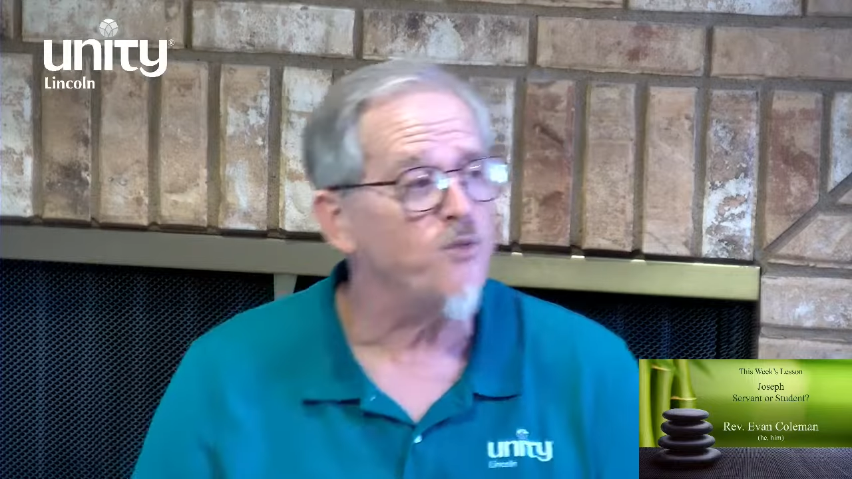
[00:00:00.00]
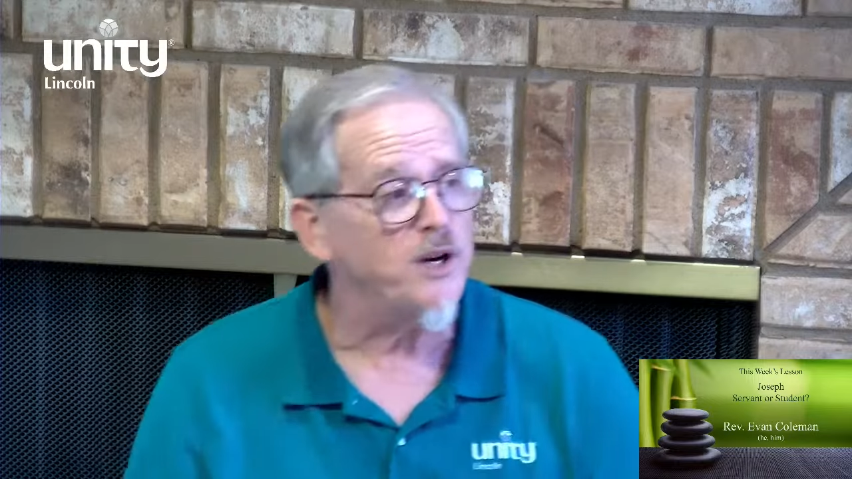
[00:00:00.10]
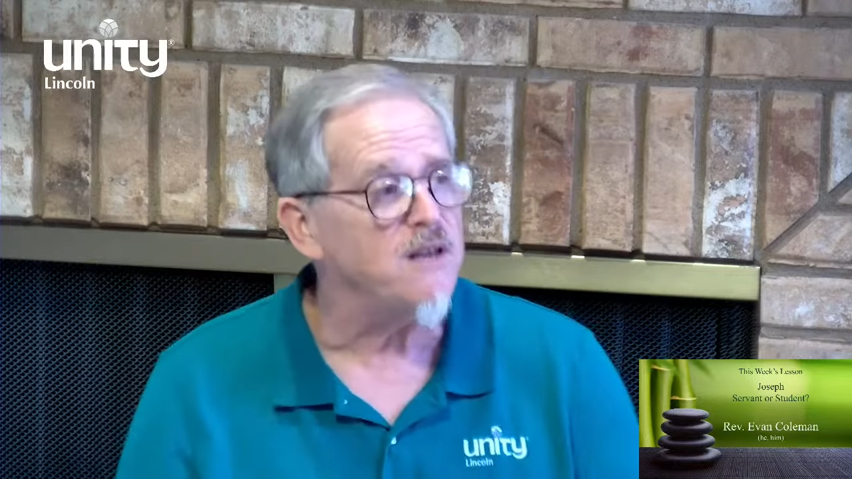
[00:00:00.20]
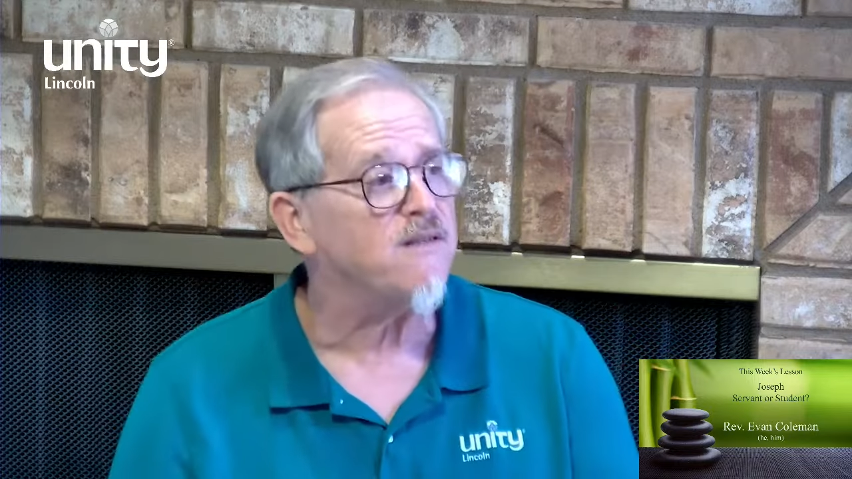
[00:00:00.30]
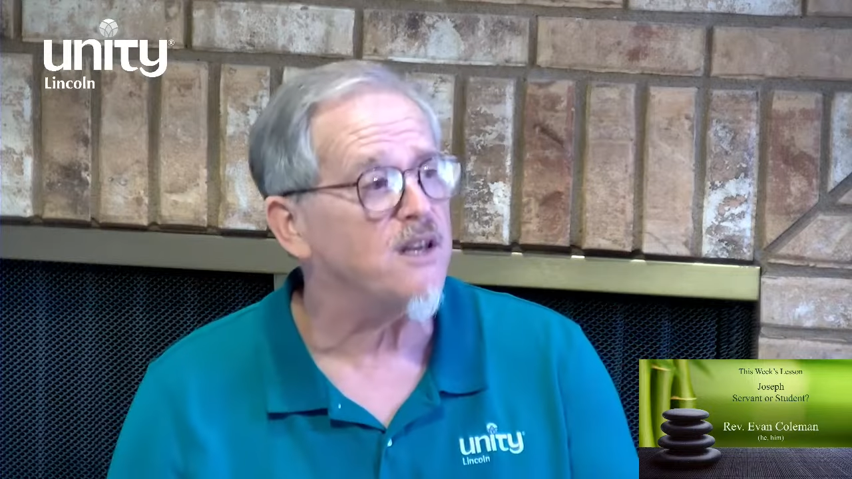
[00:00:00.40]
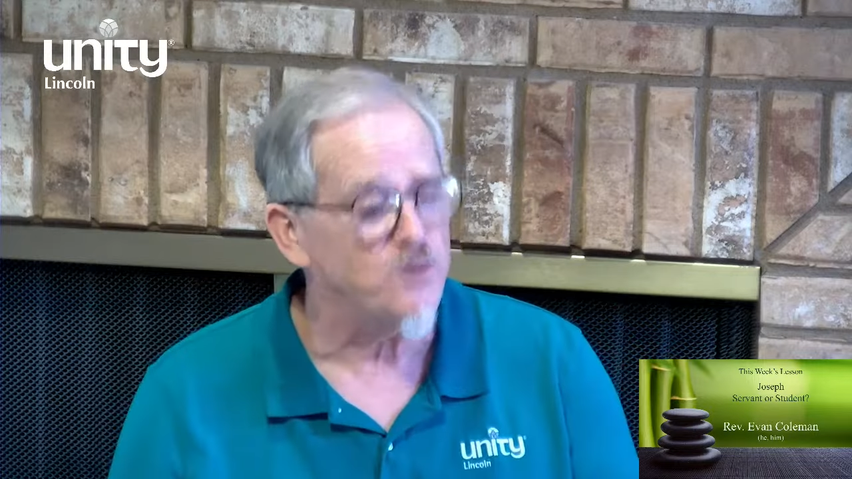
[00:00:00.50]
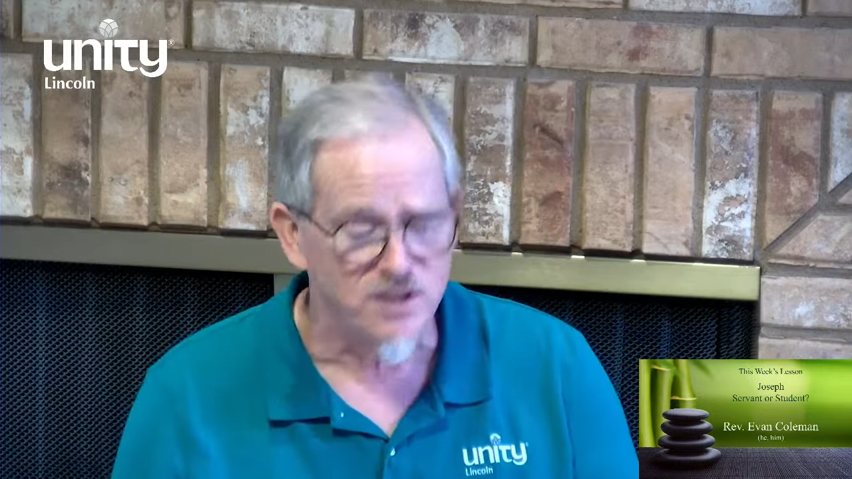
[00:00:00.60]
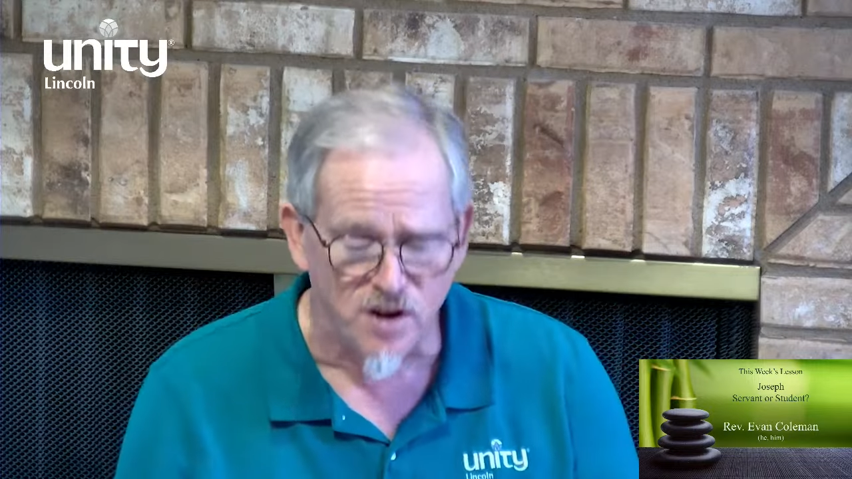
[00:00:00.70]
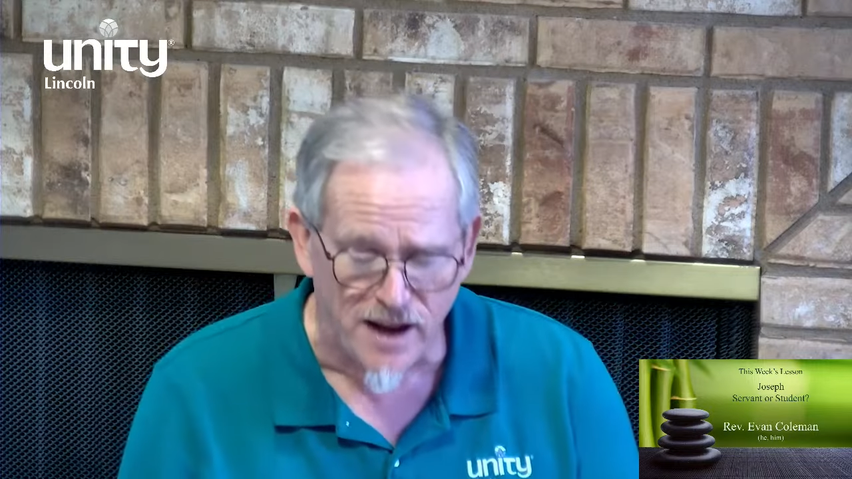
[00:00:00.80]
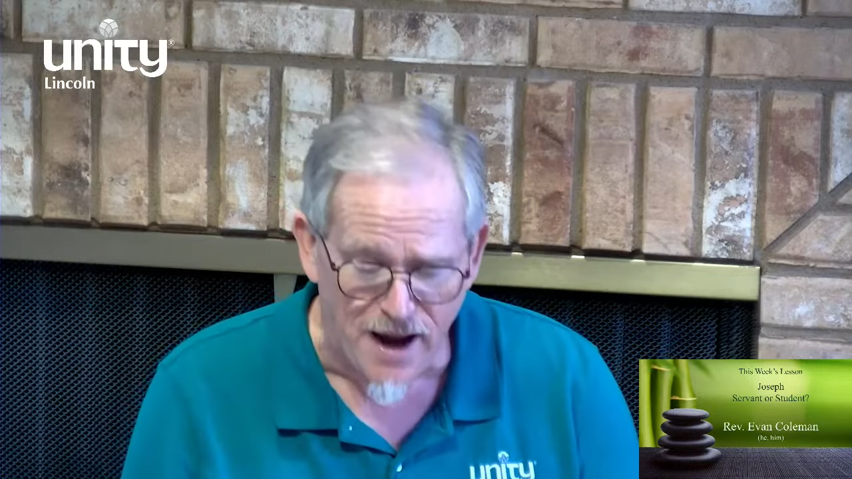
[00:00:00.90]
what do you think was
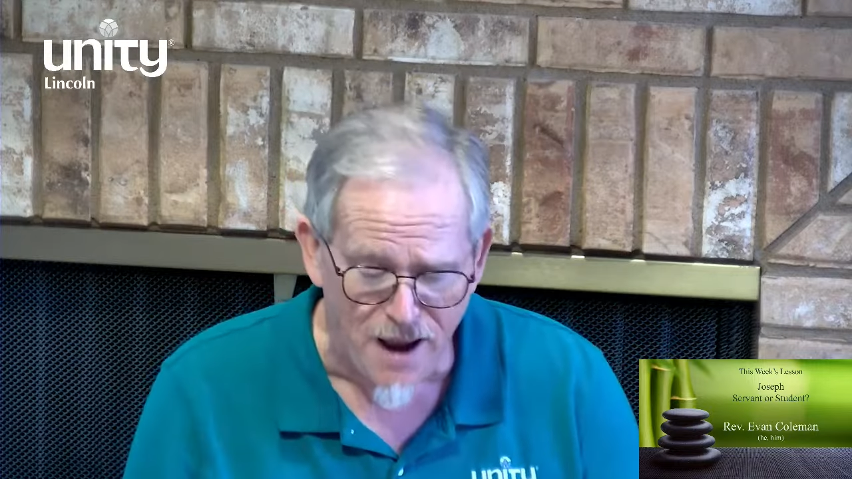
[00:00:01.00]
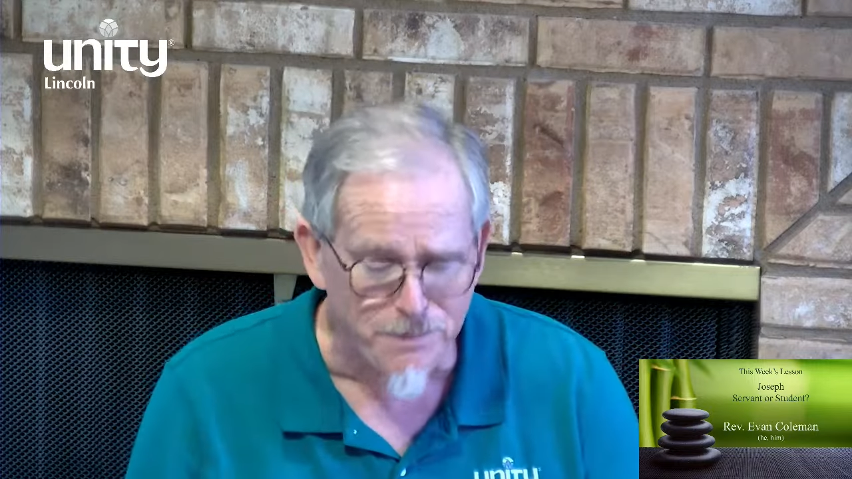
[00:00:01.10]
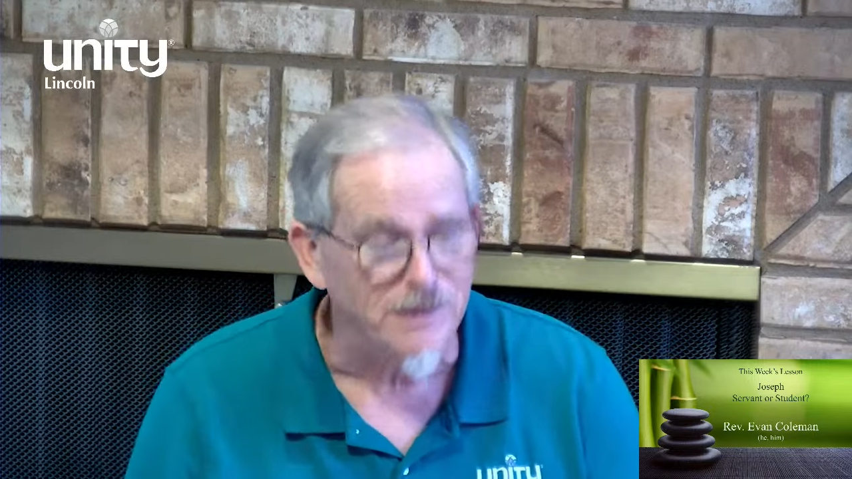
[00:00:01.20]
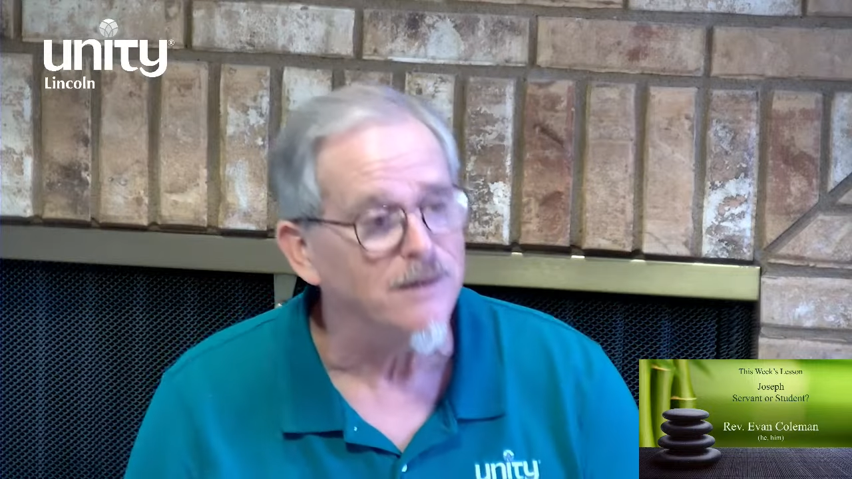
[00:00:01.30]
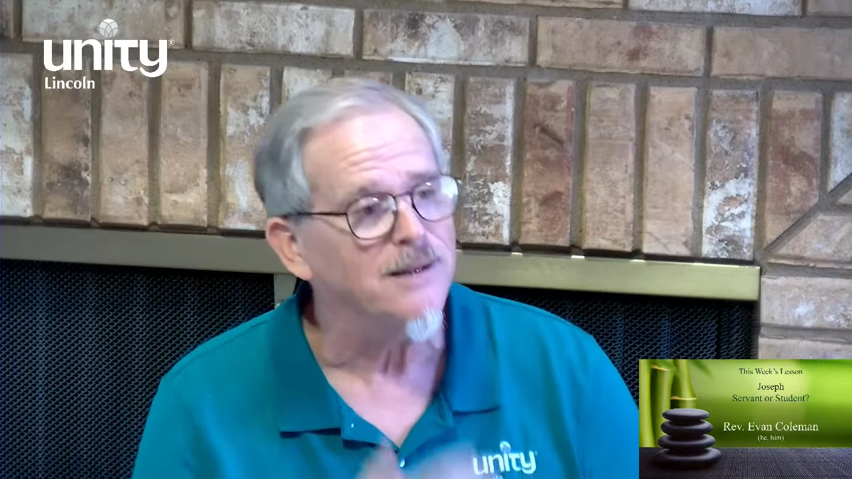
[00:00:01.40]
going to happen?